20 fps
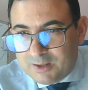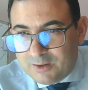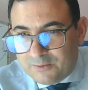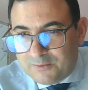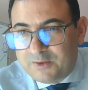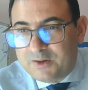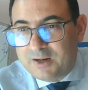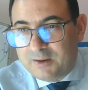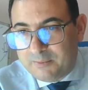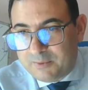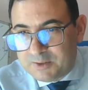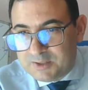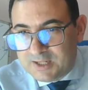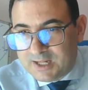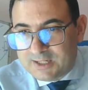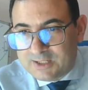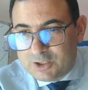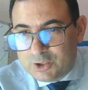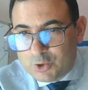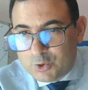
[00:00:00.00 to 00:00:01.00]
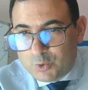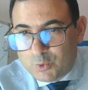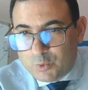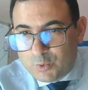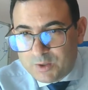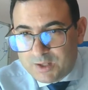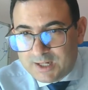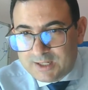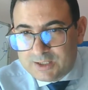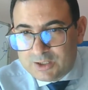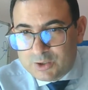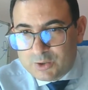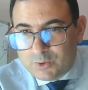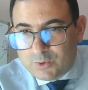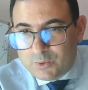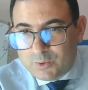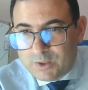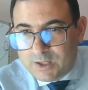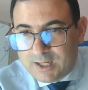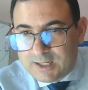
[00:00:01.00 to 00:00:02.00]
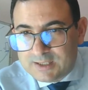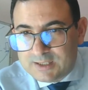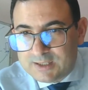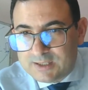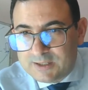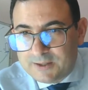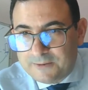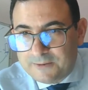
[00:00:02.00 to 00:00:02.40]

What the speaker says: of the numbers. That's true. Yes.